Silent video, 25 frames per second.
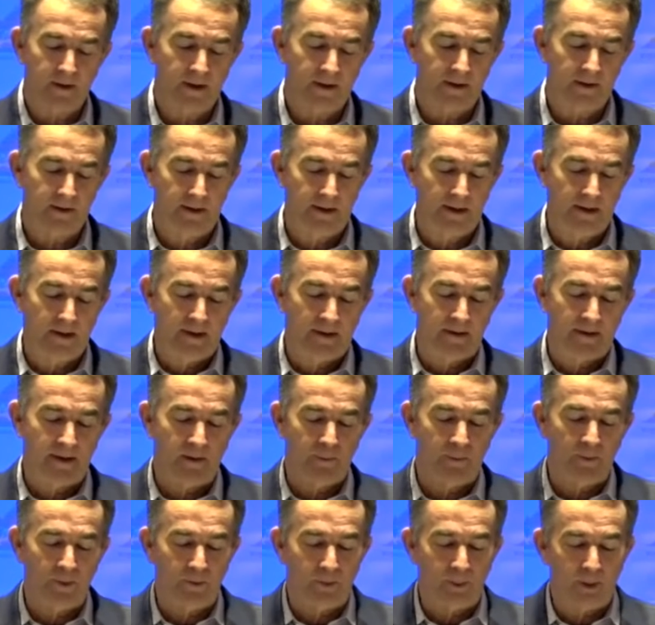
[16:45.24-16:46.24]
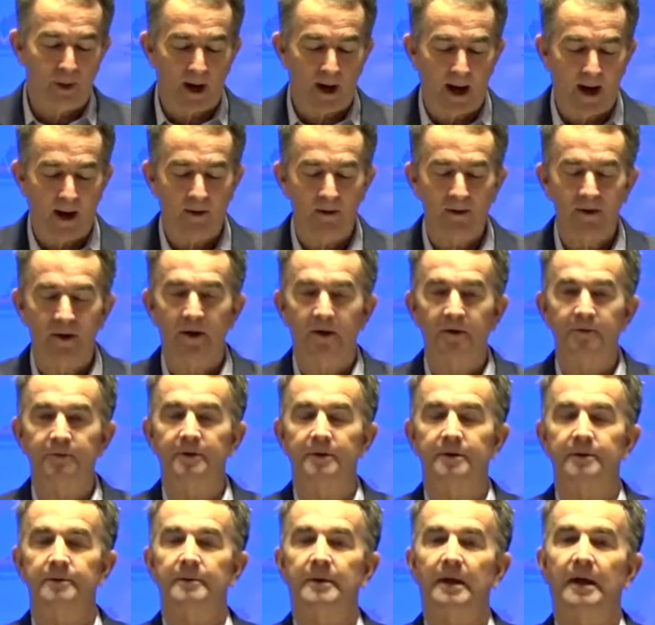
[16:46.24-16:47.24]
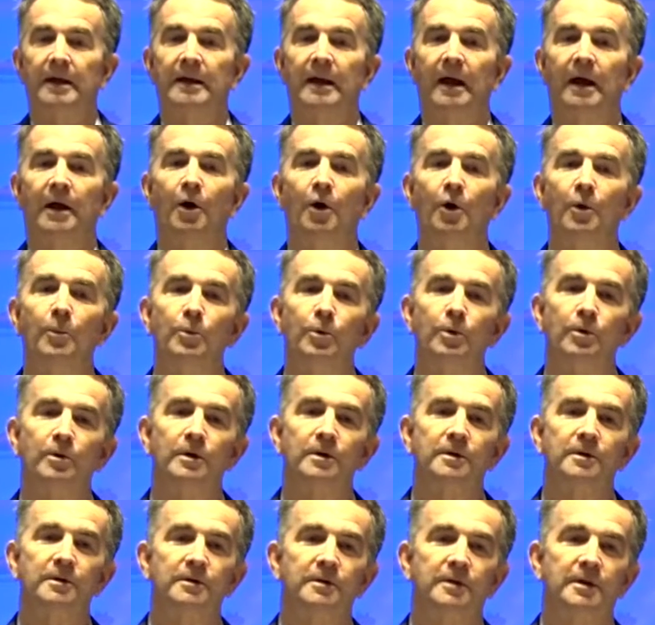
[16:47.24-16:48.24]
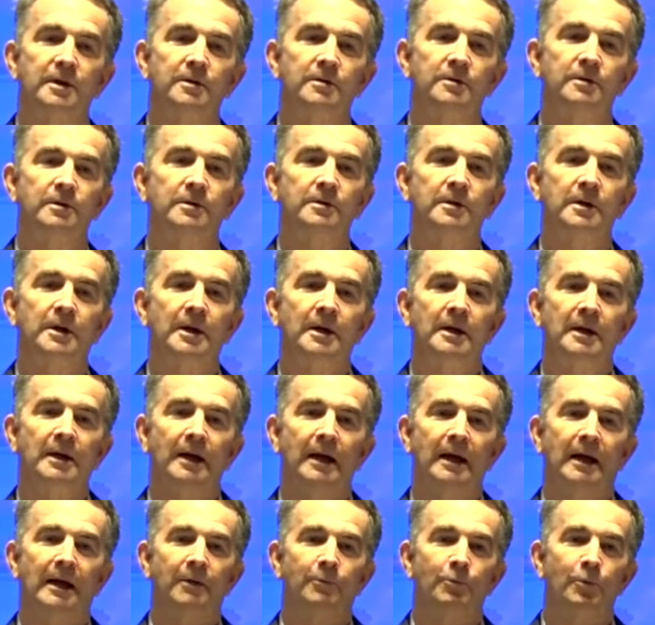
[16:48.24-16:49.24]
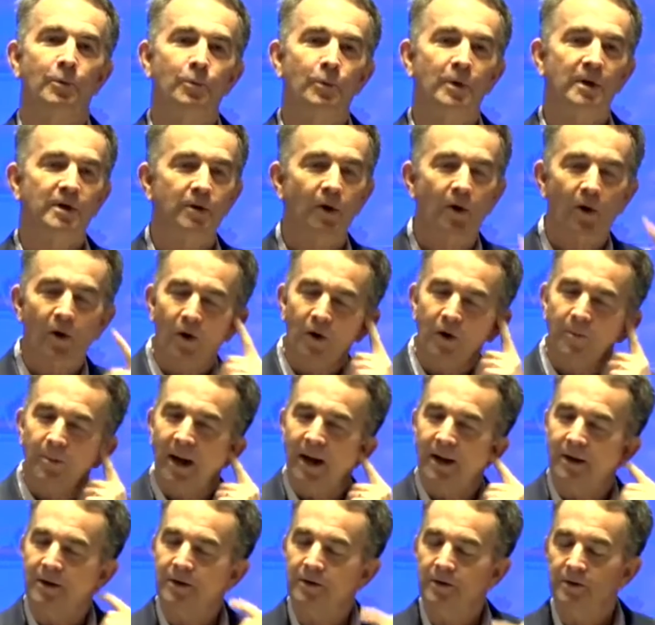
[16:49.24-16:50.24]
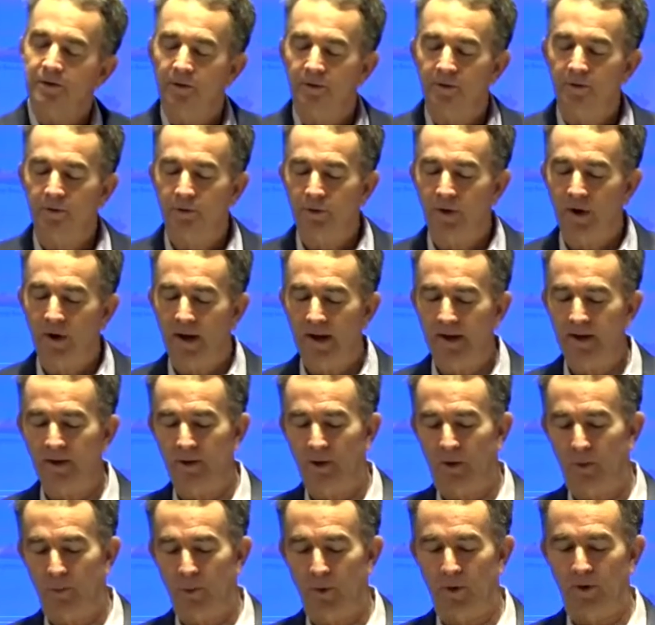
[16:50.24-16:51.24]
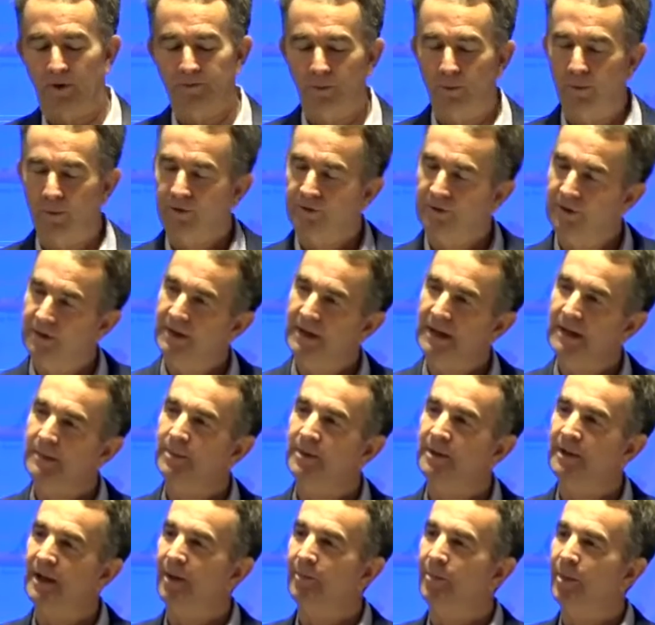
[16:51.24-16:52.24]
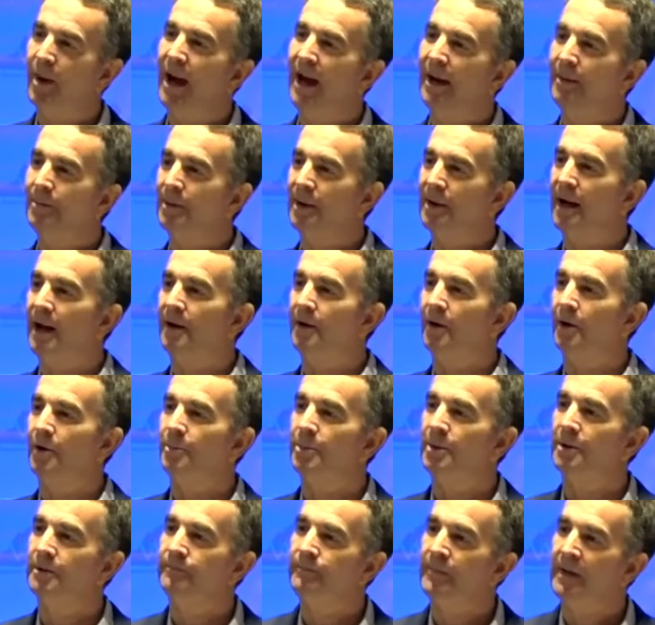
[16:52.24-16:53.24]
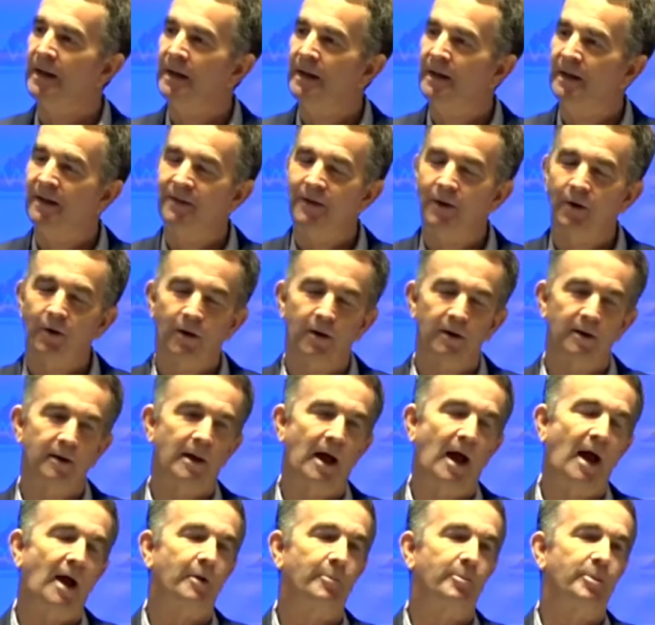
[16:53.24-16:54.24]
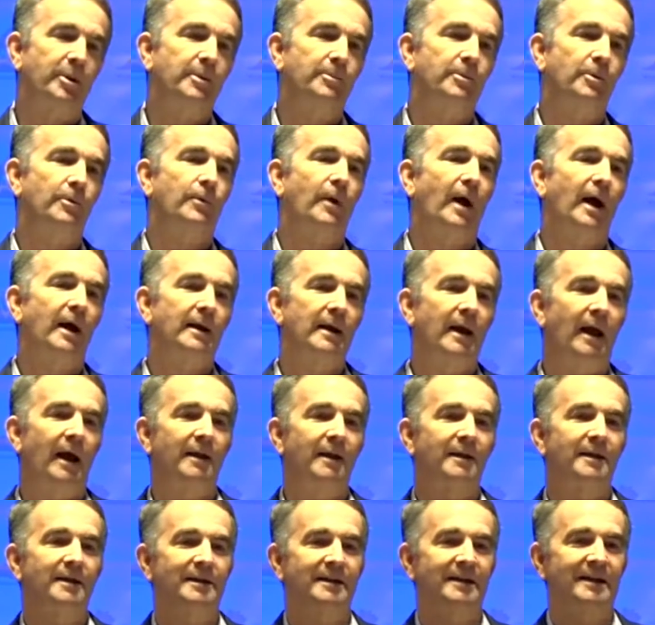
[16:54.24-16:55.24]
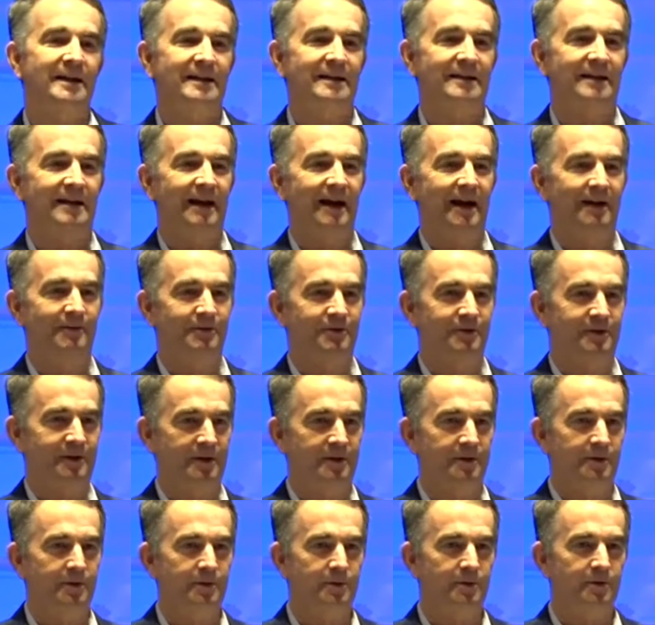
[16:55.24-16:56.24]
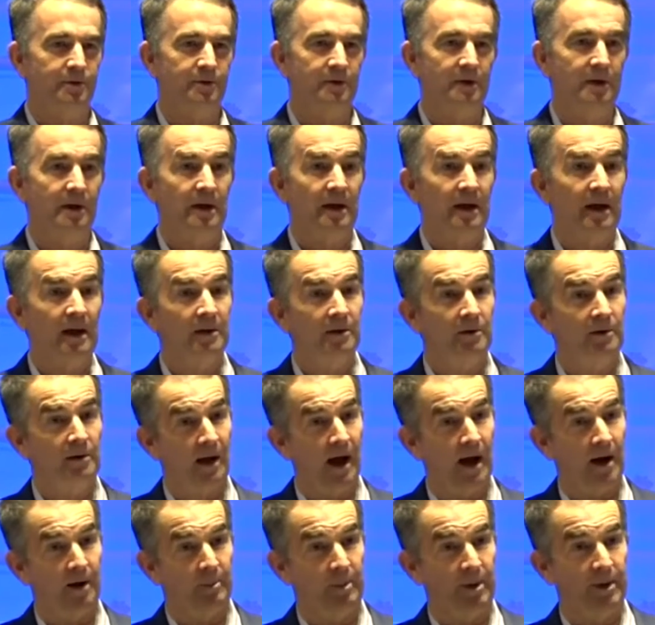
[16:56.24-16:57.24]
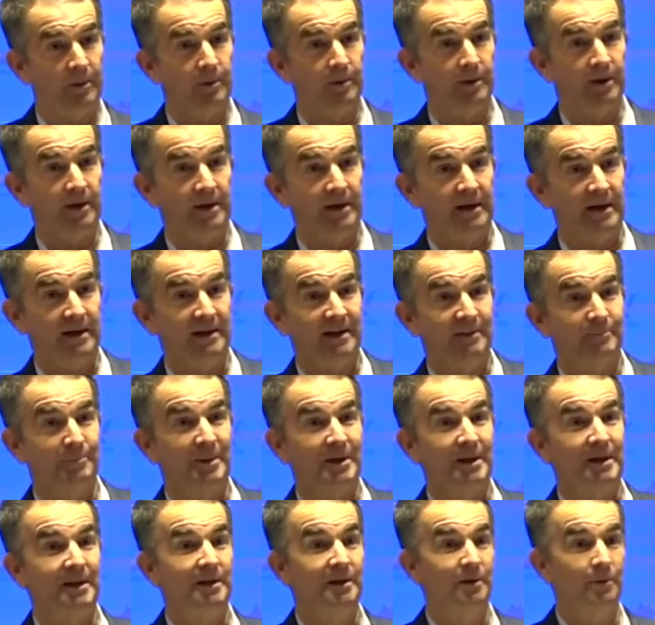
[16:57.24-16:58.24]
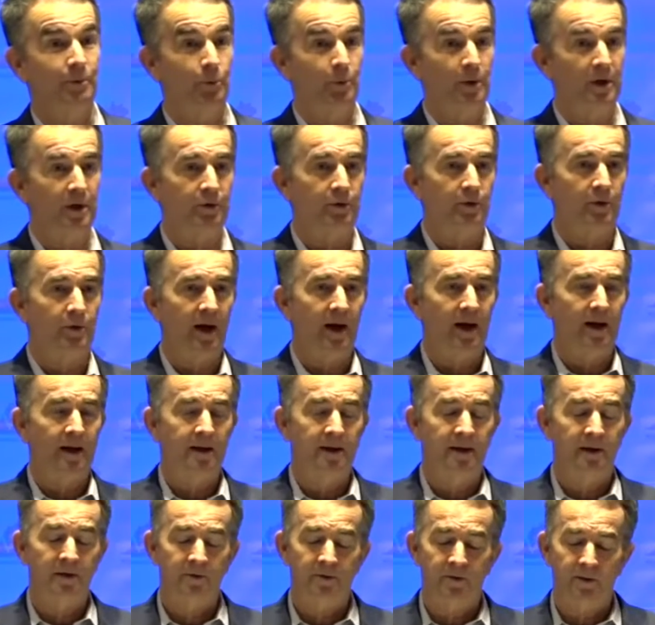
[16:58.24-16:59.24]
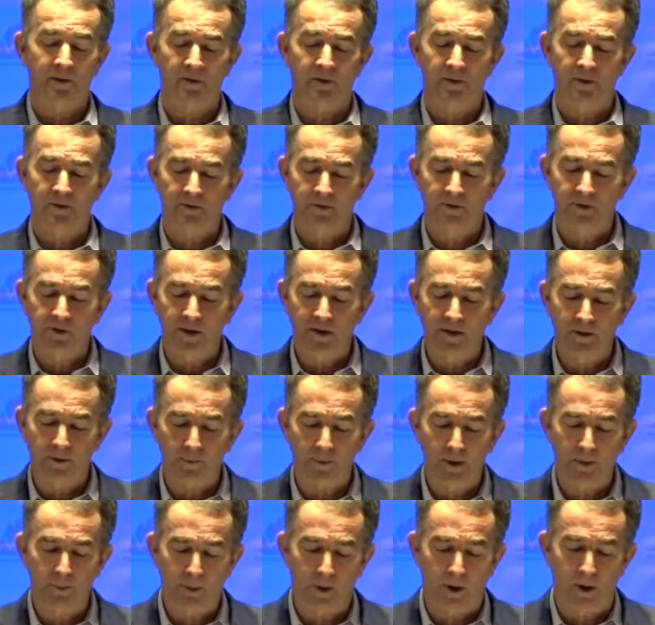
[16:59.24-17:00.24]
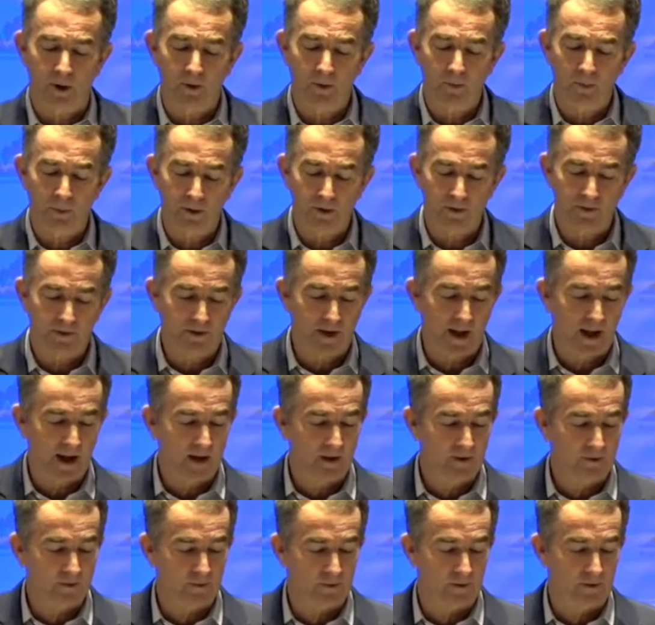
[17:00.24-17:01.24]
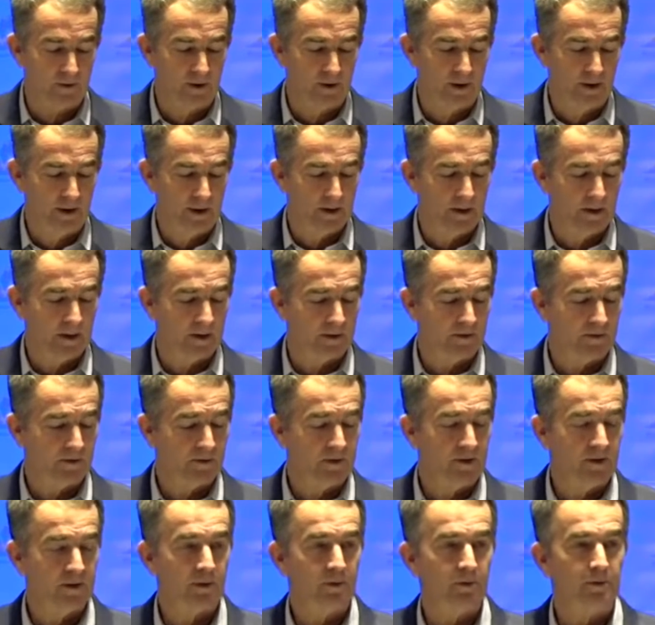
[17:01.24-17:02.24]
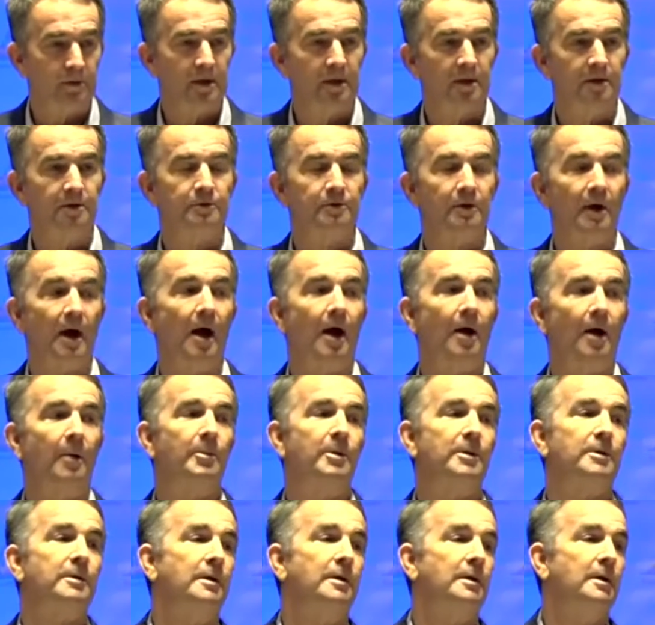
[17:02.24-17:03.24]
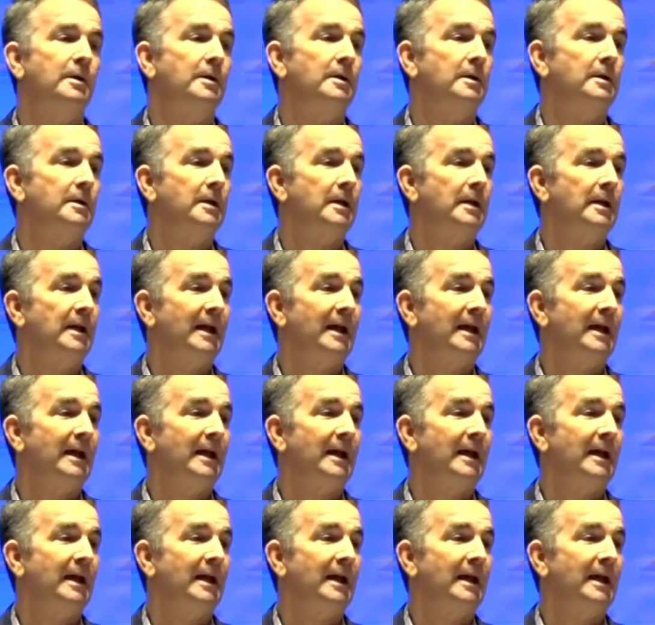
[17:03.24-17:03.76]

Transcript: something that we're proud of, and I hope will continue. And when we talk about, training our workforce and keeping that pipeline open, there are a lot of people right now that need to have skills, and there are a lot of people that need to be retrained. And so the G3 program, which stands for Get Skilled, Get a Job, and